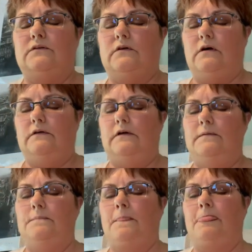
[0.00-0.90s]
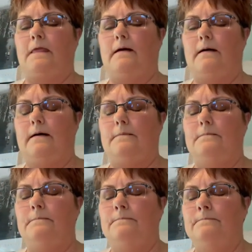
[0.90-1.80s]
called.
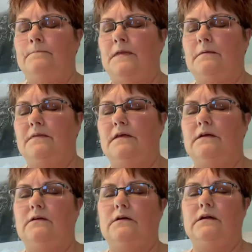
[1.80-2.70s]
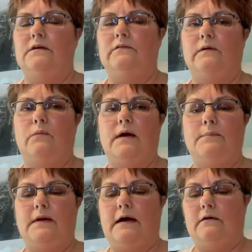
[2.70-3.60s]
But then you can easily wipe
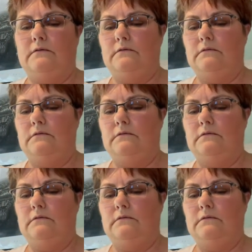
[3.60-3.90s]
it out